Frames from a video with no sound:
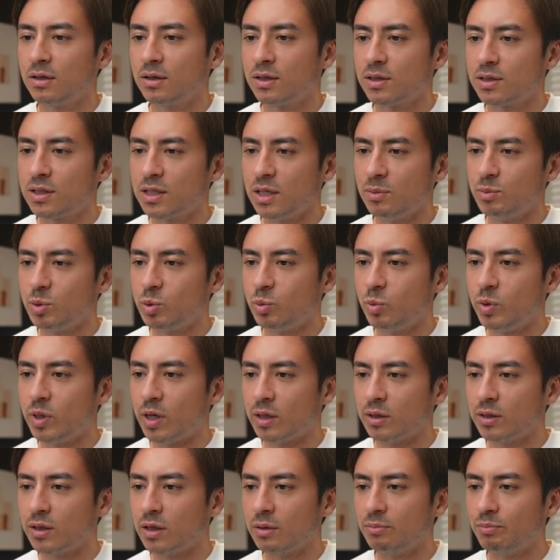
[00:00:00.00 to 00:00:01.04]
Seems
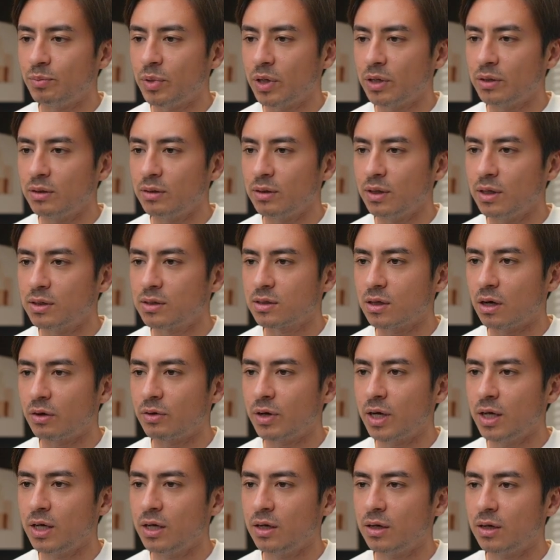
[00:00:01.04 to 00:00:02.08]
redundant, but it's all
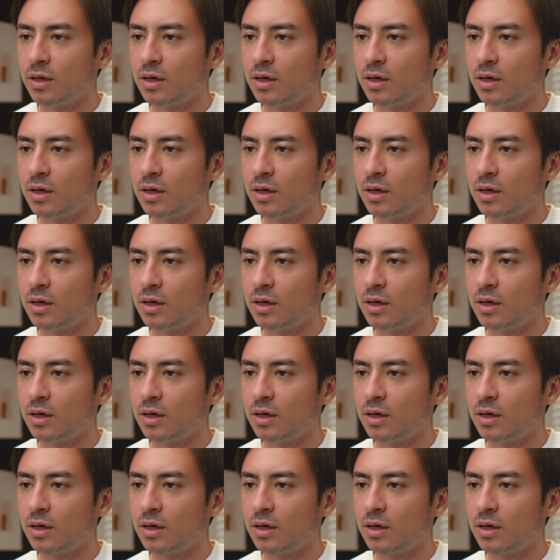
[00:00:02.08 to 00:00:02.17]
right.